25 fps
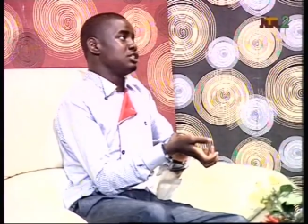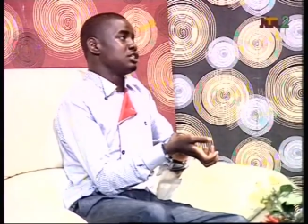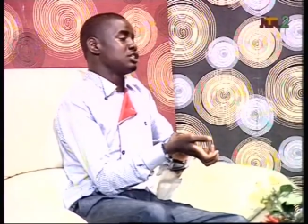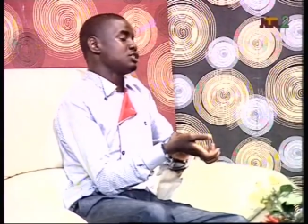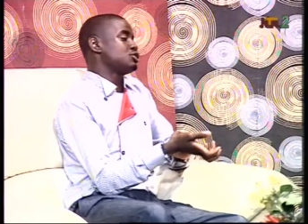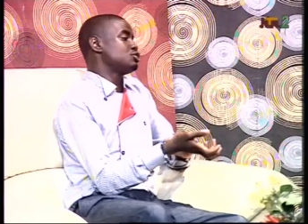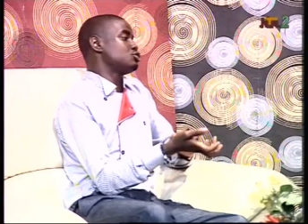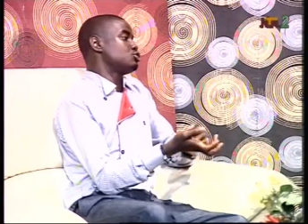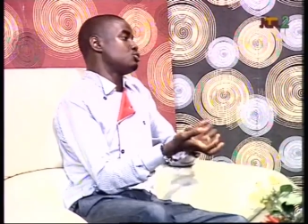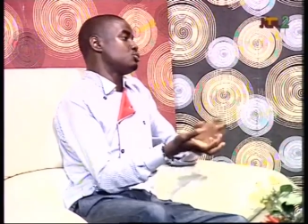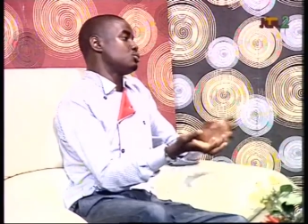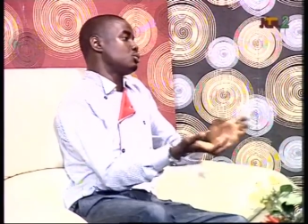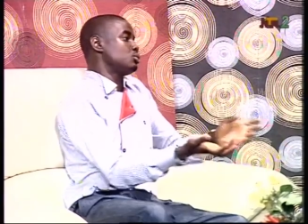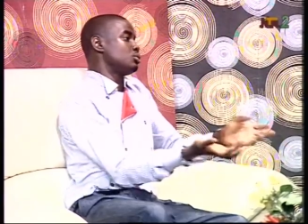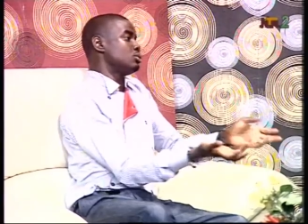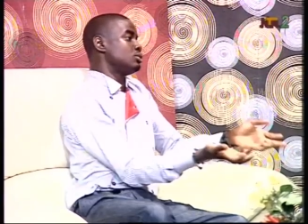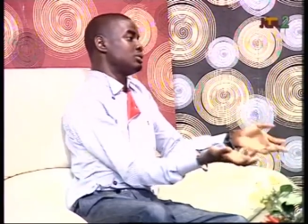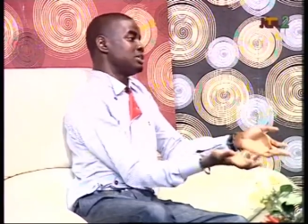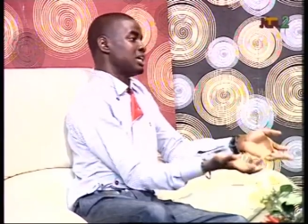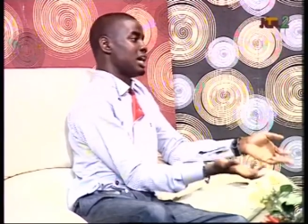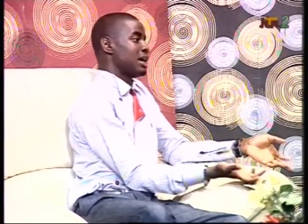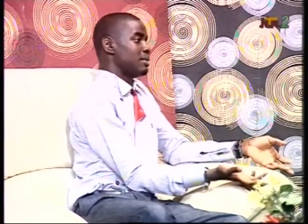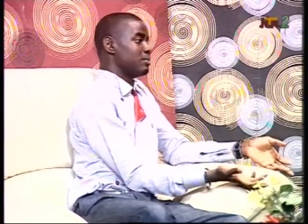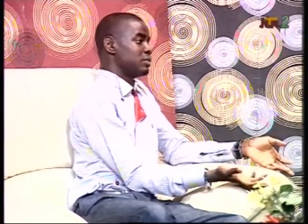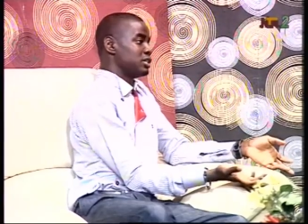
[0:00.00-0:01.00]
just two
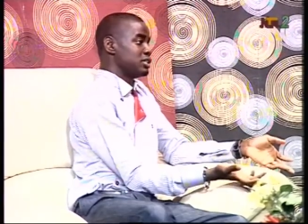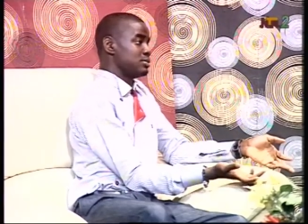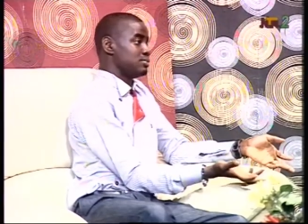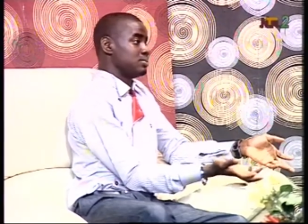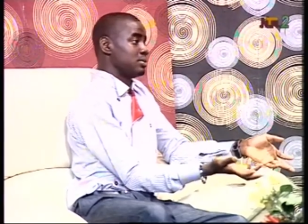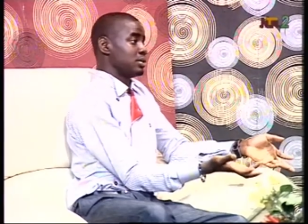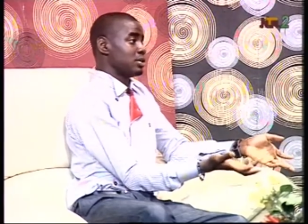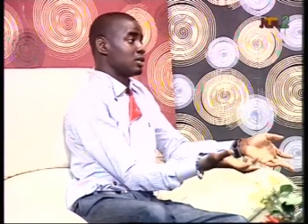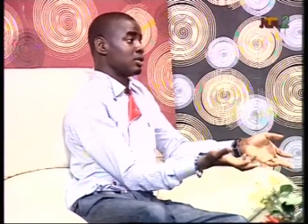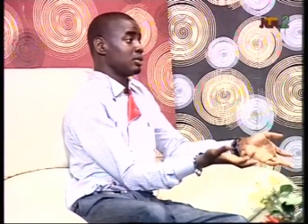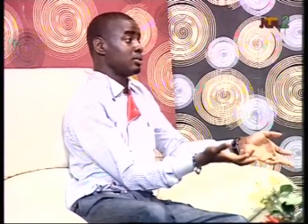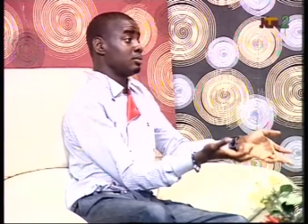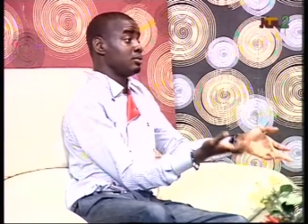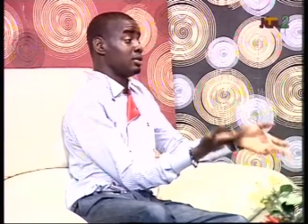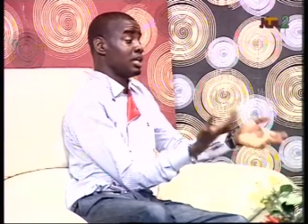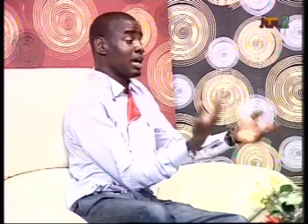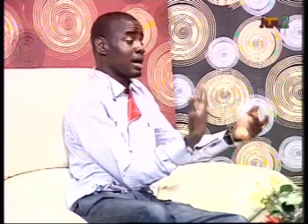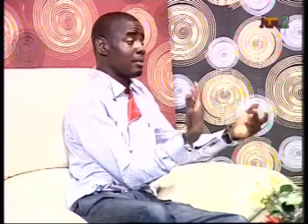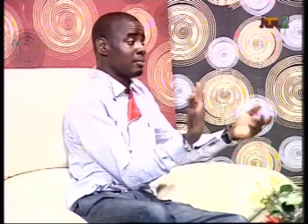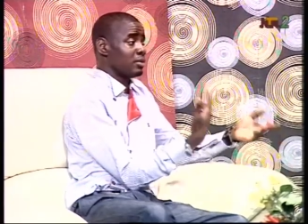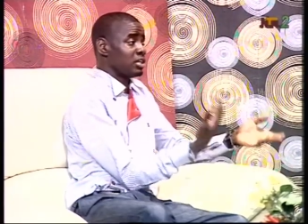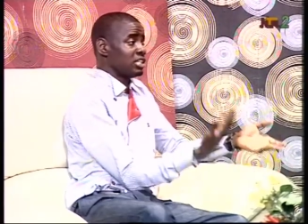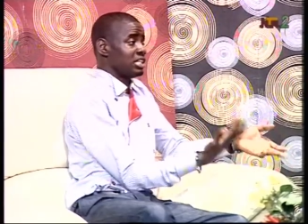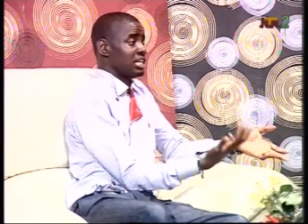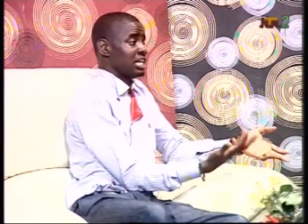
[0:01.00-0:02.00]
diamonds because
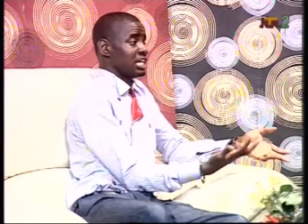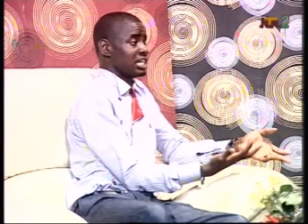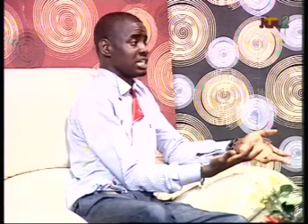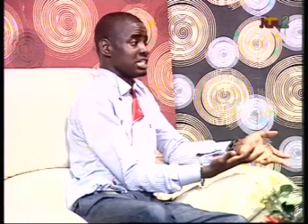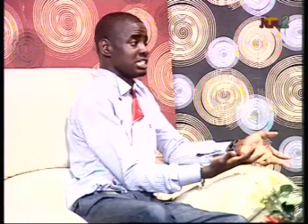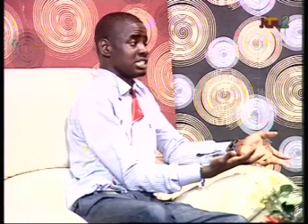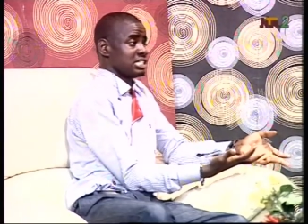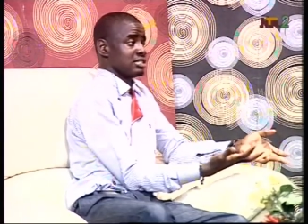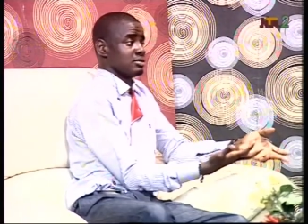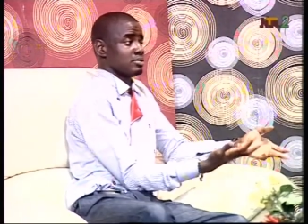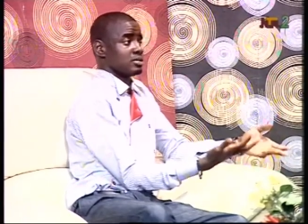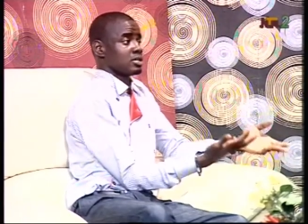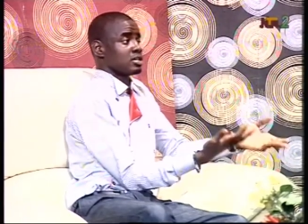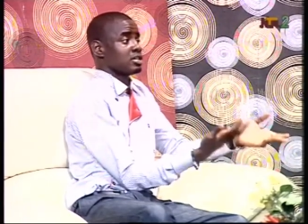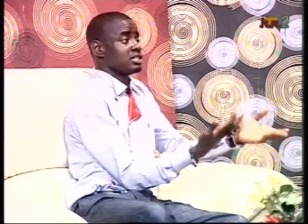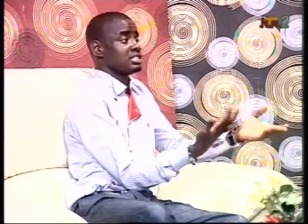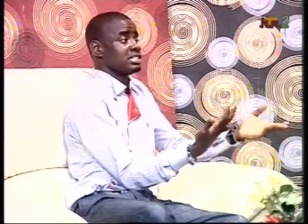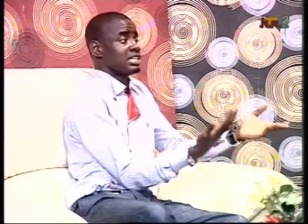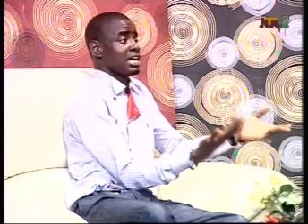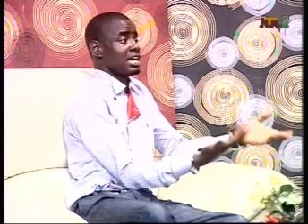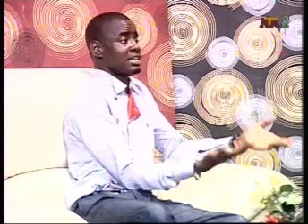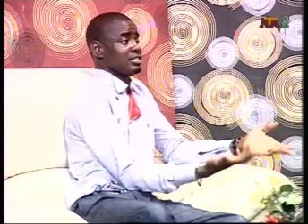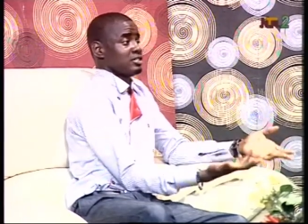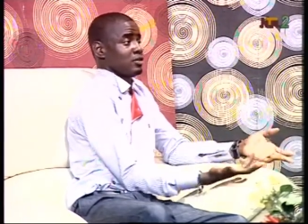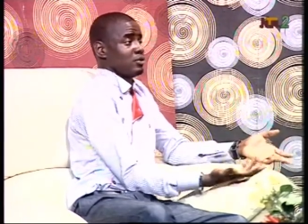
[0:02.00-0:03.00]
diamond necklaces because
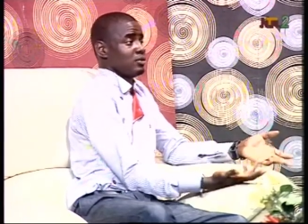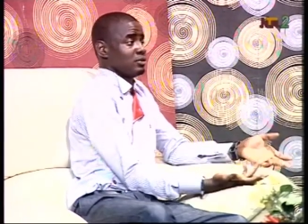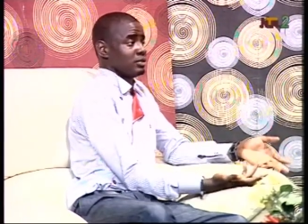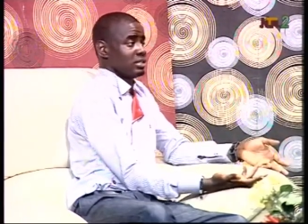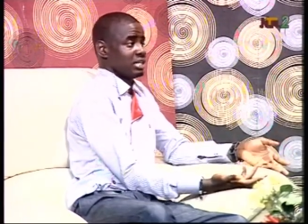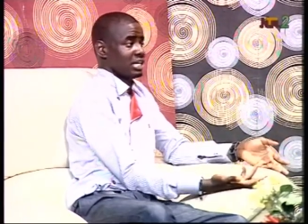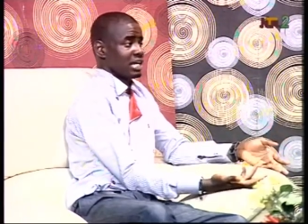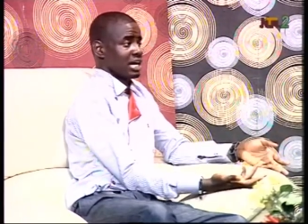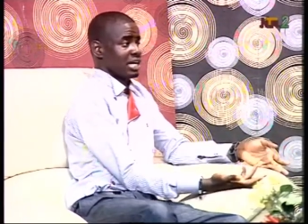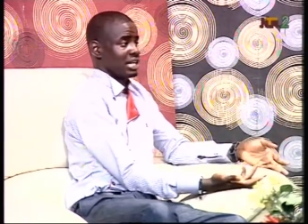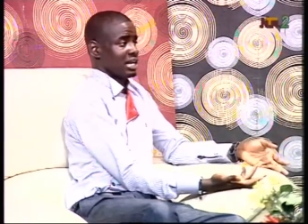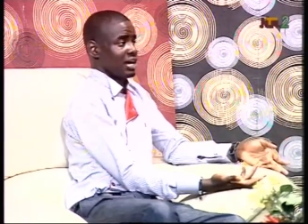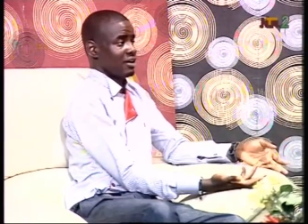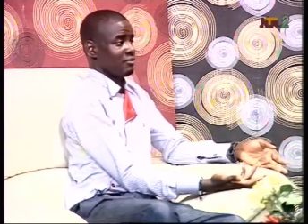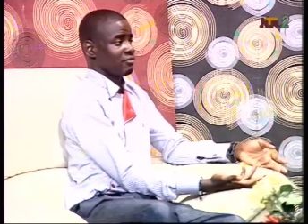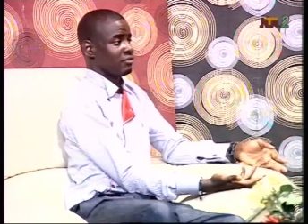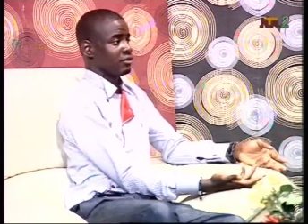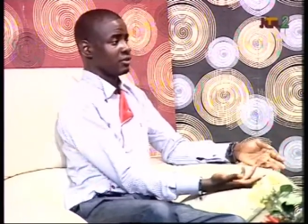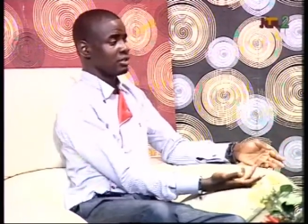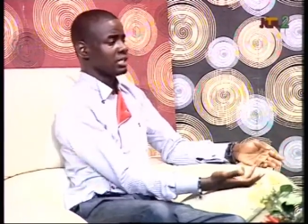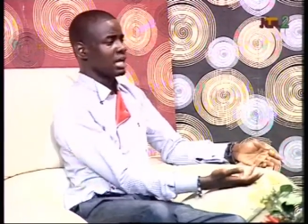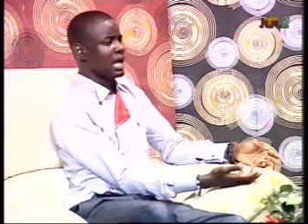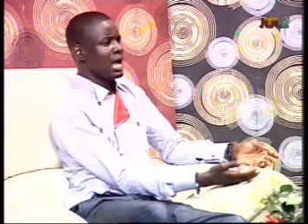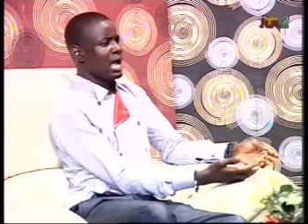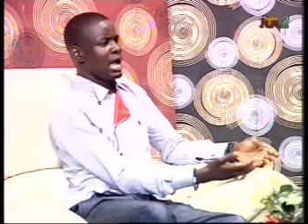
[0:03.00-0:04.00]
that's all they can
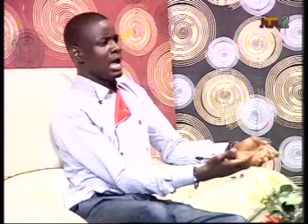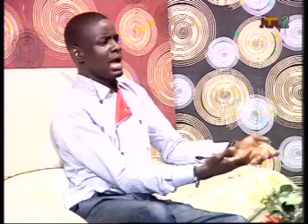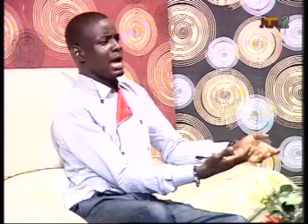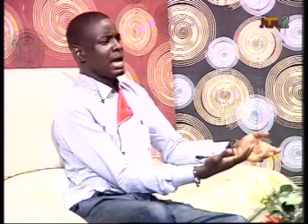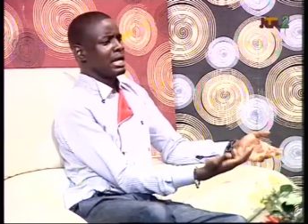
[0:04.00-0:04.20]
afford okay.